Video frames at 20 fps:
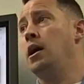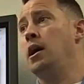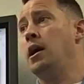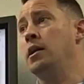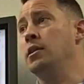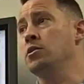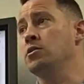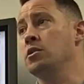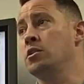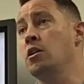
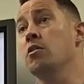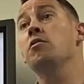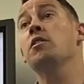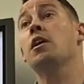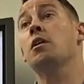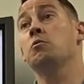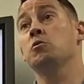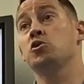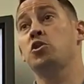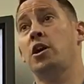There's another
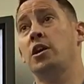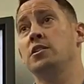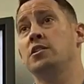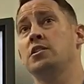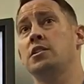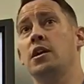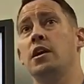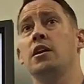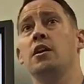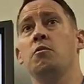thing I'm going to try and
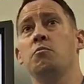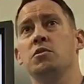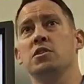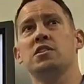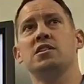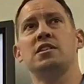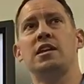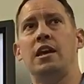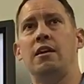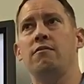sell you. I'm going
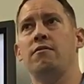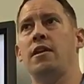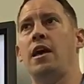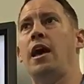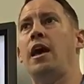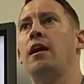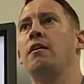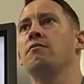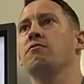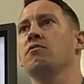to save
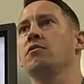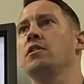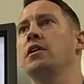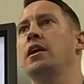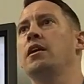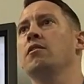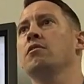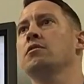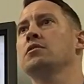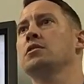that for
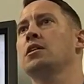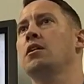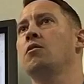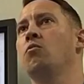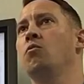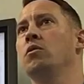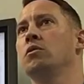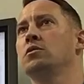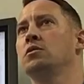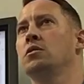later because I
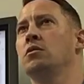don't want